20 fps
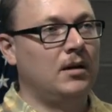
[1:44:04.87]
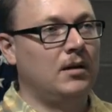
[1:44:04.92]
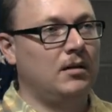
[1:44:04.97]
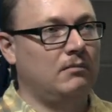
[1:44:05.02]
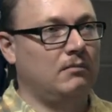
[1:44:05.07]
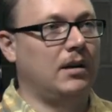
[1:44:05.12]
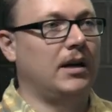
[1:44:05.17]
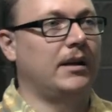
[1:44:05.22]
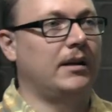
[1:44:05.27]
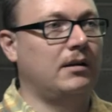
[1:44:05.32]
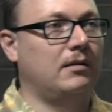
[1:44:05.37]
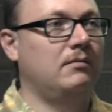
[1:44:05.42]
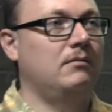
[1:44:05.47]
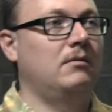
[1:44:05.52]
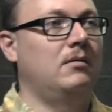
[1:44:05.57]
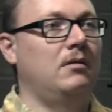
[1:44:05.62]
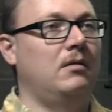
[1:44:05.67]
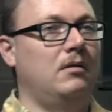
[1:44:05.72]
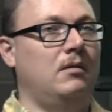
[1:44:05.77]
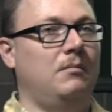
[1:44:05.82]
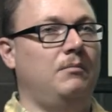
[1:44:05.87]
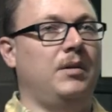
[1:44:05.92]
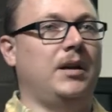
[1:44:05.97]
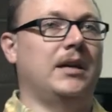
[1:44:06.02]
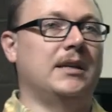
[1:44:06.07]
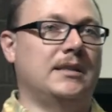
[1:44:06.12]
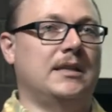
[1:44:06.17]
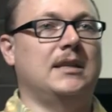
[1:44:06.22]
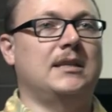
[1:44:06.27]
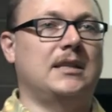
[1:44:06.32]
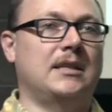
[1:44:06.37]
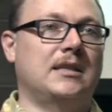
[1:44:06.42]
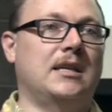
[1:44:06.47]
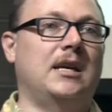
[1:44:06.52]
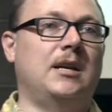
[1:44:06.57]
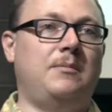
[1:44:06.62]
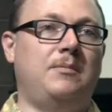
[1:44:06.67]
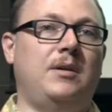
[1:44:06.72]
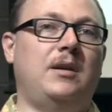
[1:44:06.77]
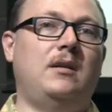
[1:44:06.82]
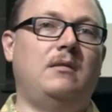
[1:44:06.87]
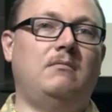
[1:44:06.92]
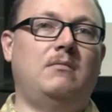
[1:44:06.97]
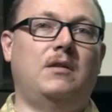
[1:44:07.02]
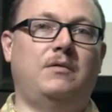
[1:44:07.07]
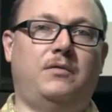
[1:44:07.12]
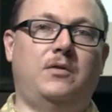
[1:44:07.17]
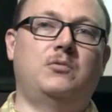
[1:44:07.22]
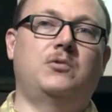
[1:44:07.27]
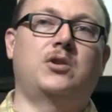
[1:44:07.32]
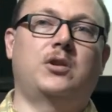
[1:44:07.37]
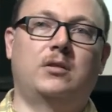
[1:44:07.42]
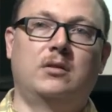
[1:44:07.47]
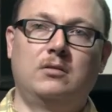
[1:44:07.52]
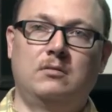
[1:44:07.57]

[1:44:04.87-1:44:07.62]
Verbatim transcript: Like, because this is going to be the future.